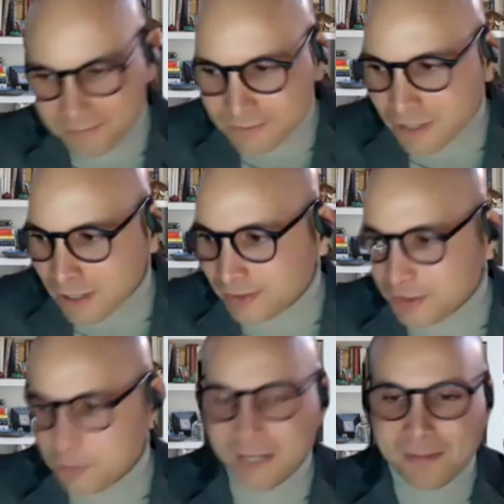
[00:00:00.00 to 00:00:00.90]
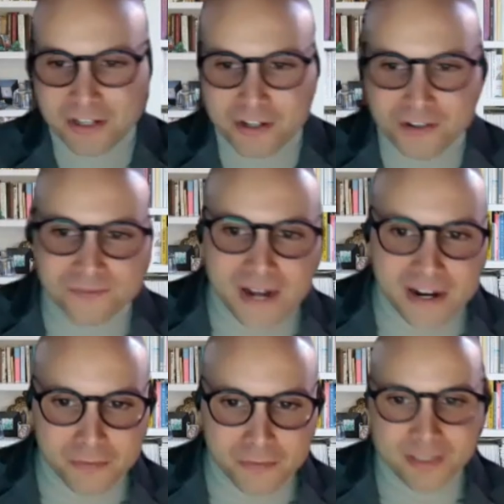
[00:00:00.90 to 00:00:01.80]
talk a little bit about her
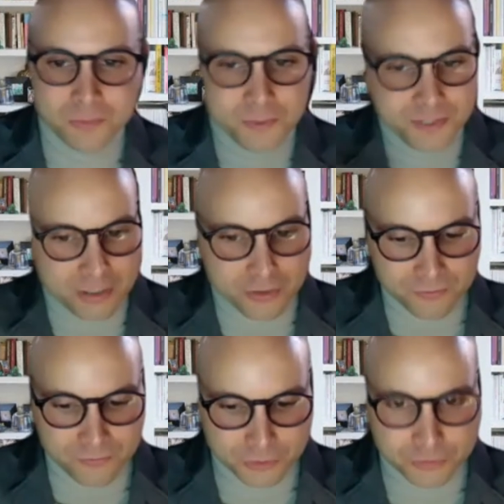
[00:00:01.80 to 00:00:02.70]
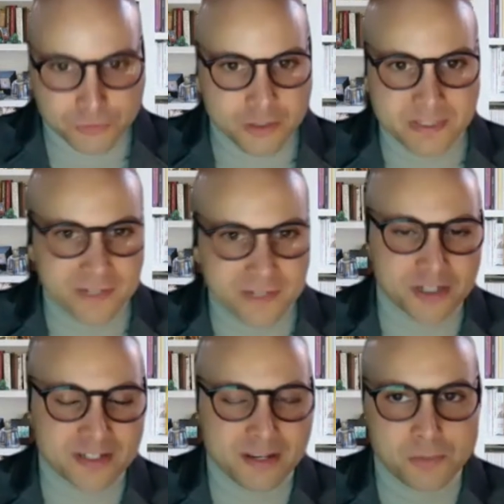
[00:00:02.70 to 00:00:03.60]
environment when they go on field trips. Like, for
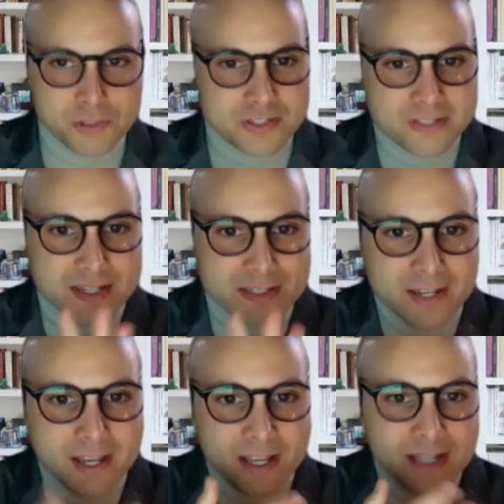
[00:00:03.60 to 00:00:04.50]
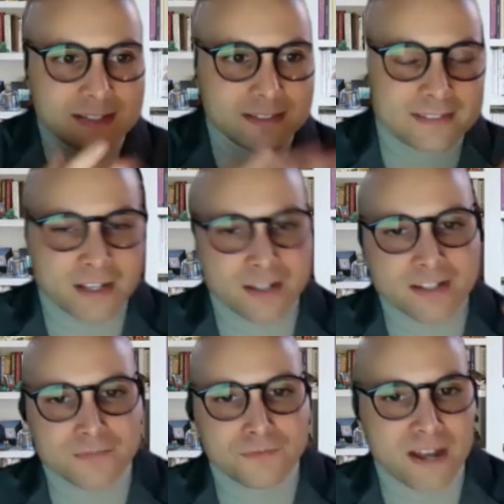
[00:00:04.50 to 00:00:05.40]
example, she says, tell
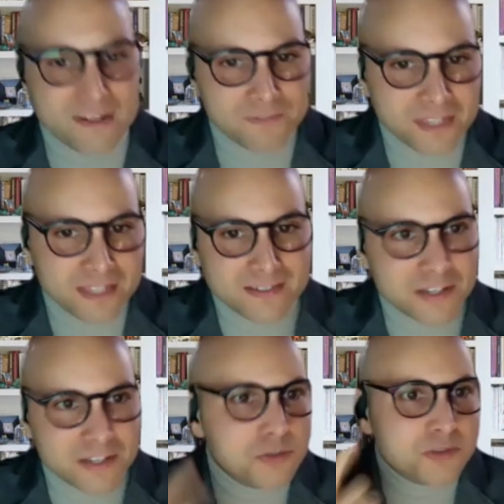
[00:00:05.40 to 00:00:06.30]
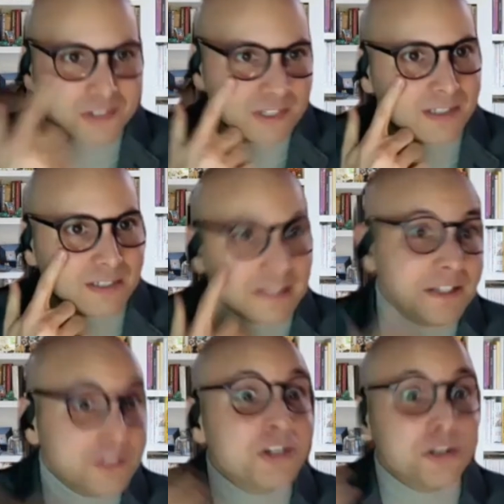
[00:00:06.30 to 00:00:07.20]
us 5 things that you see. And,
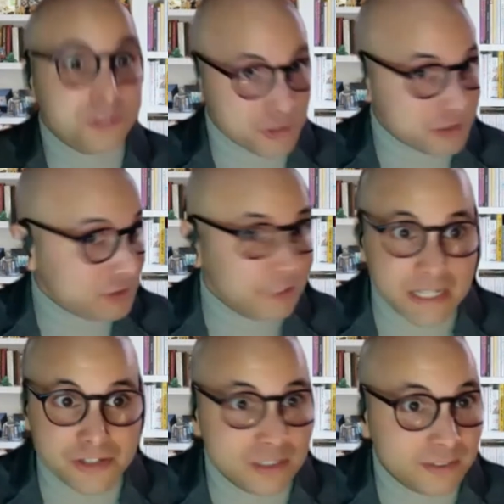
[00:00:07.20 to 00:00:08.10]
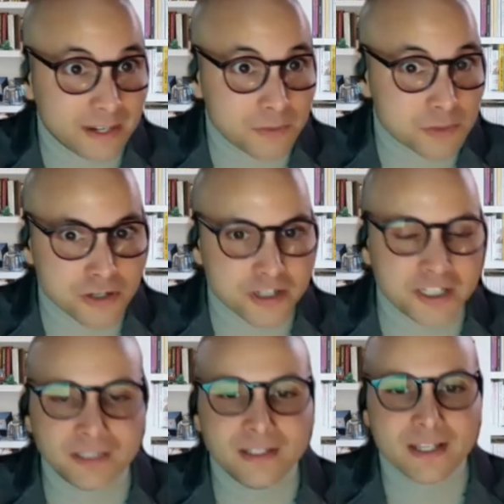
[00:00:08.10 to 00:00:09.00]
they're still engaging in language
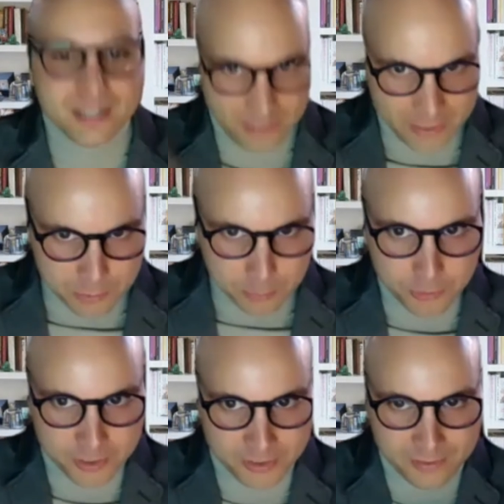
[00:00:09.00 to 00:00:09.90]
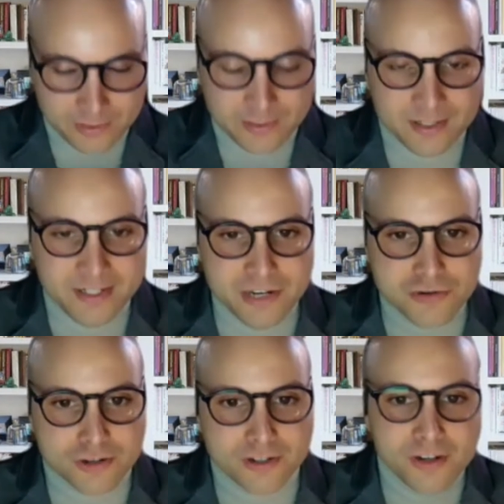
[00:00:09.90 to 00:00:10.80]
learning and exploring
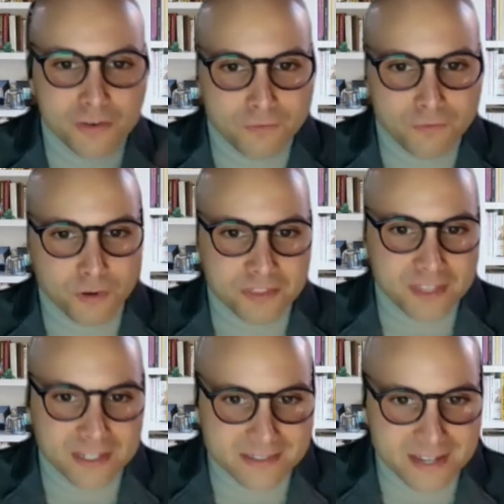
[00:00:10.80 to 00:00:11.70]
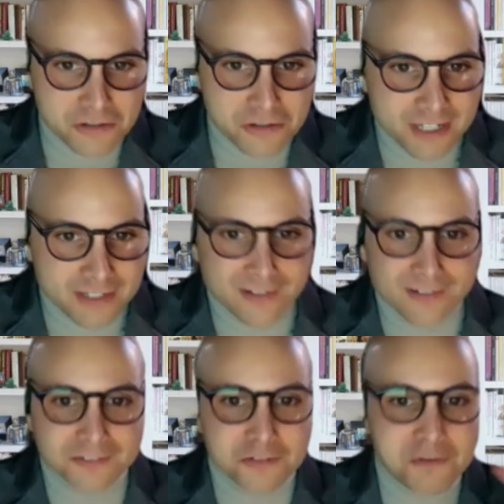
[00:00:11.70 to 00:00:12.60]
nature. 4 things that you
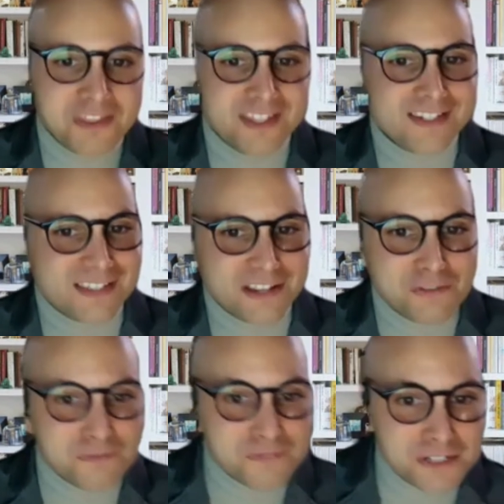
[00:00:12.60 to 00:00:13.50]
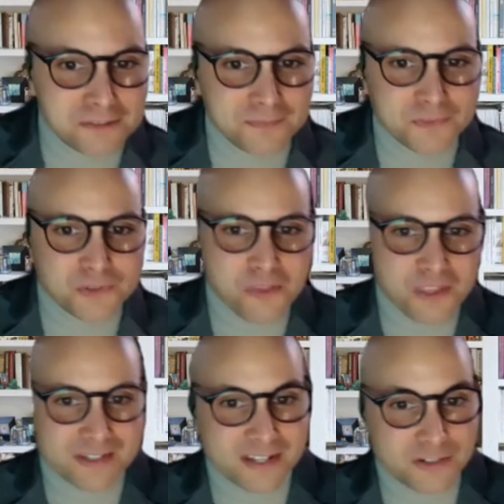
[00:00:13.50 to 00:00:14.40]
hear, 3 things that you feel, 2
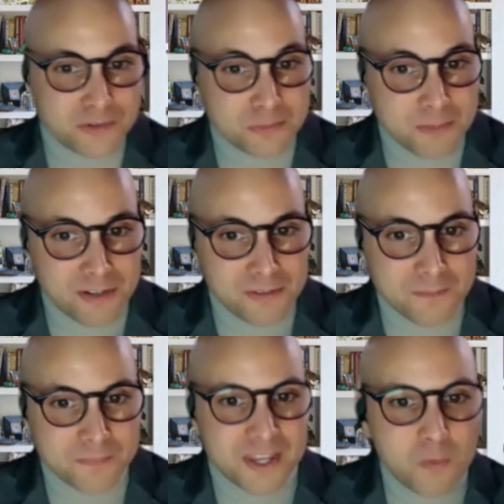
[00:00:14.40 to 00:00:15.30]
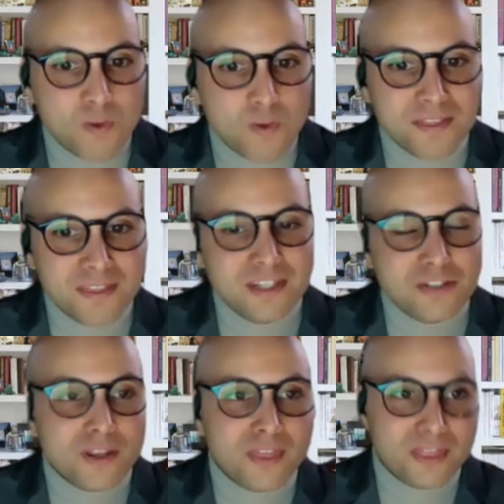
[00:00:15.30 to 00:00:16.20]
things that you smell, and 1 thing
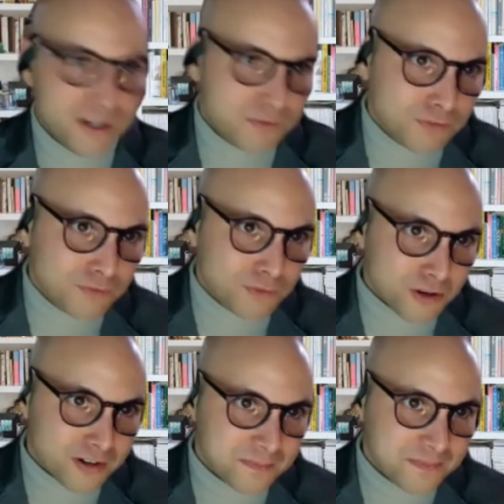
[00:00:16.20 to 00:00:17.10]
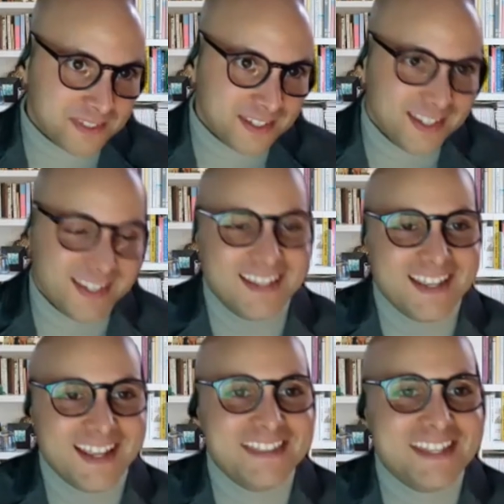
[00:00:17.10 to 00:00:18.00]
you're thankful for.
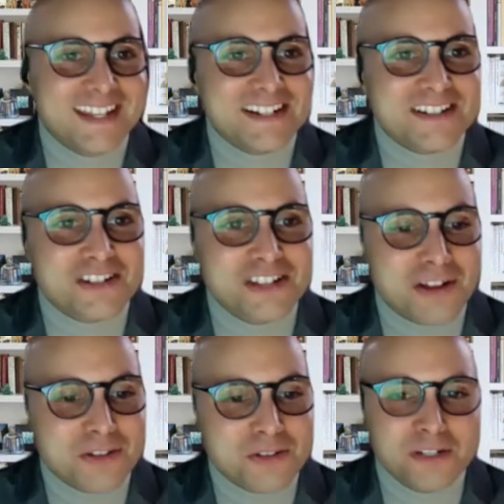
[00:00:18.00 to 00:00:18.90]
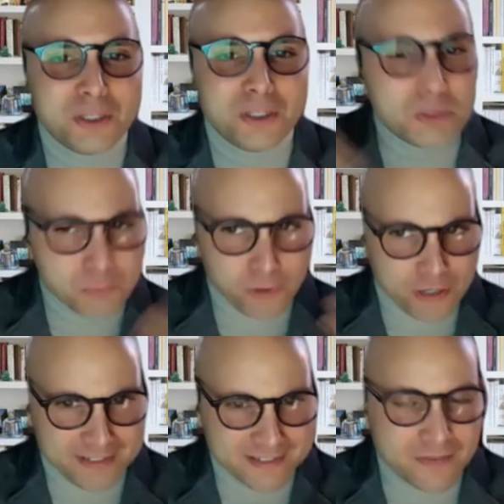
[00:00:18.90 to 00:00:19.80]
And then she also includes more
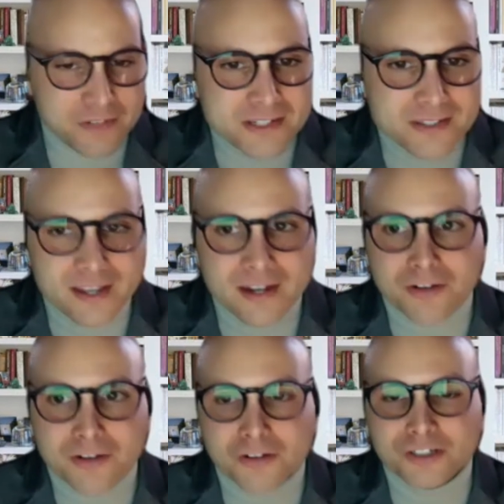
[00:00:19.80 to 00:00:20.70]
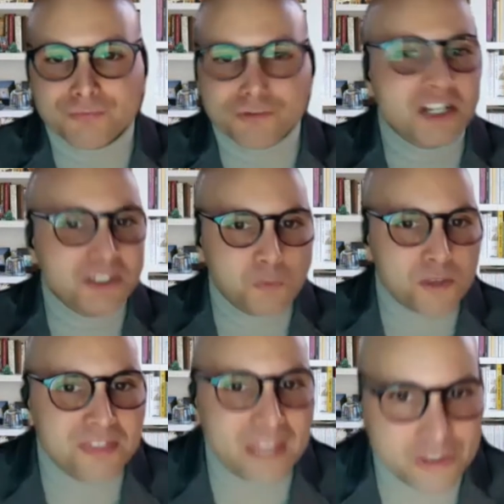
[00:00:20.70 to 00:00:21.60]
activities there on running
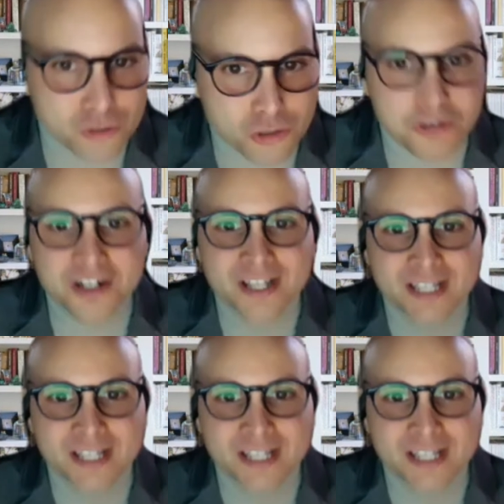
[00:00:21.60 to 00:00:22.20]
with nature